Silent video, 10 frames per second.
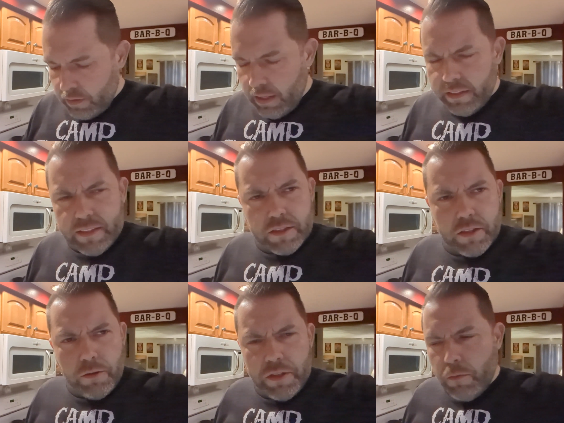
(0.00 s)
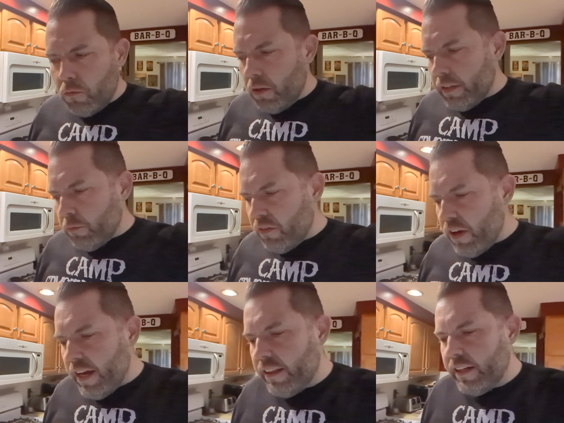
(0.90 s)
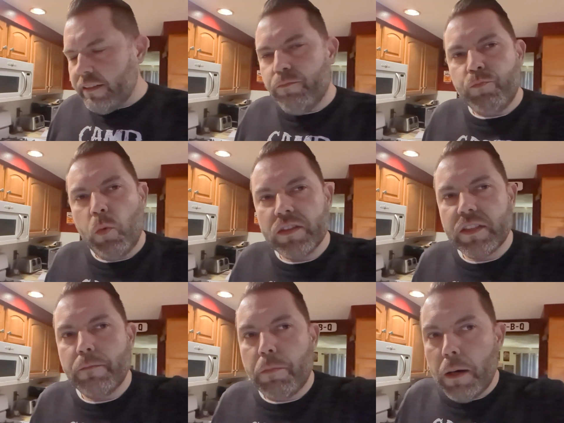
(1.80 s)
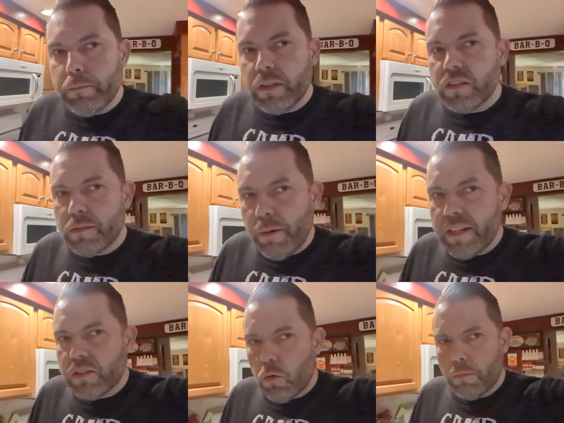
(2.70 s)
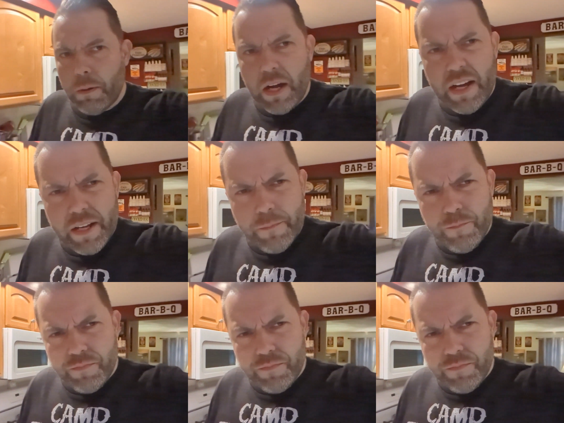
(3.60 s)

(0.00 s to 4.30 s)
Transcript: I think this is the only one that we've had that wasn't pumpkin spice or pie,